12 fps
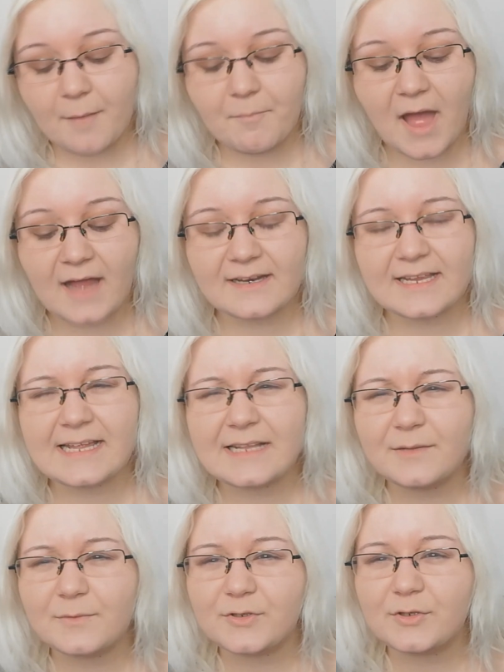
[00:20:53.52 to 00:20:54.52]
but
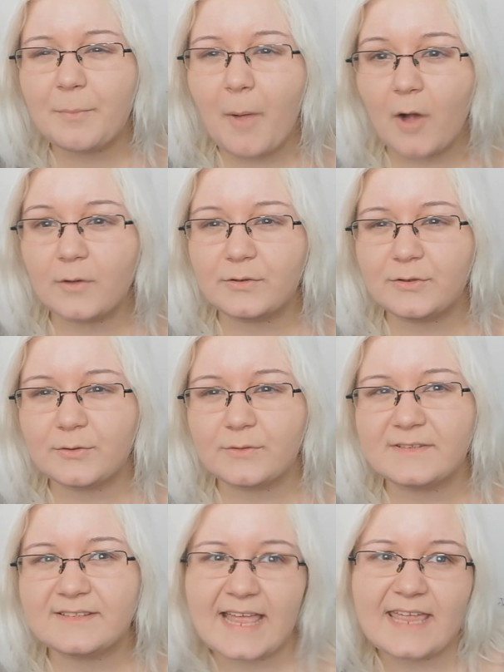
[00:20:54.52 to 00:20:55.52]
it was supposed to
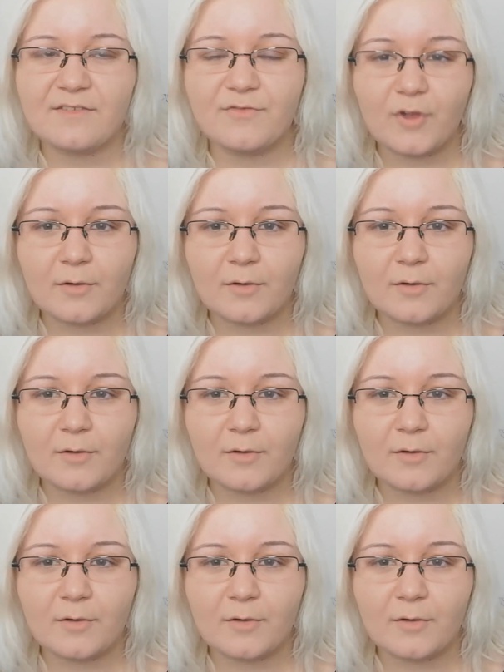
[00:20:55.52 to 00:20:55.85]
save